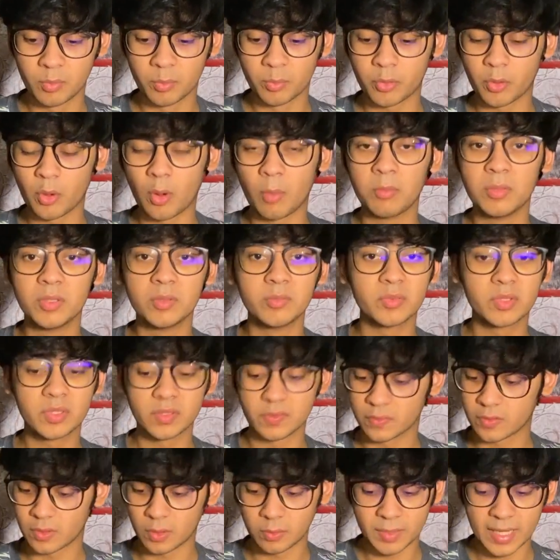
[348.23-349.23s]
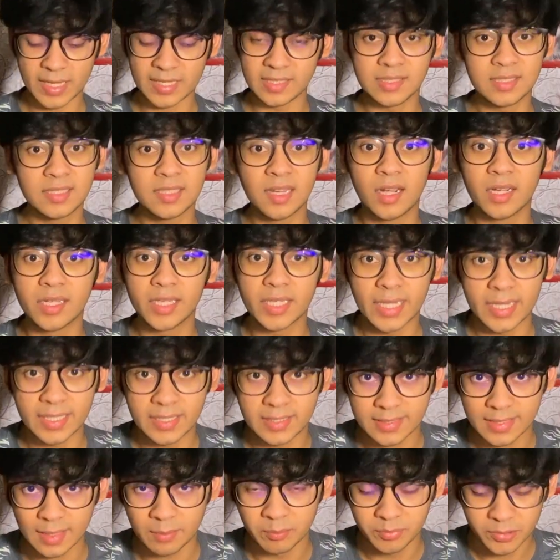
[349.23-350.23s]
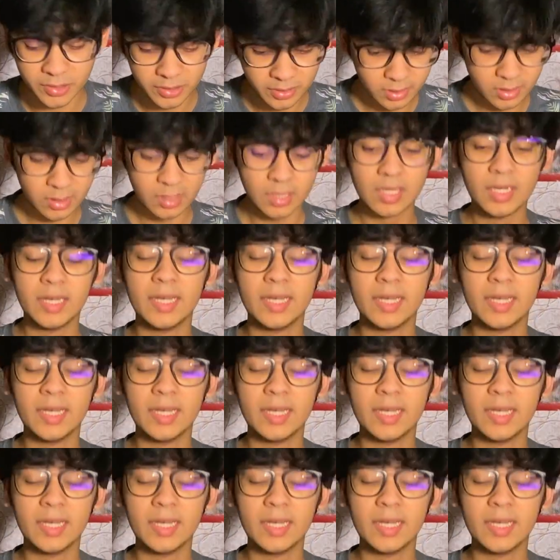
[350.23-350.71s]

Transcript: problems from NCRT exemplar.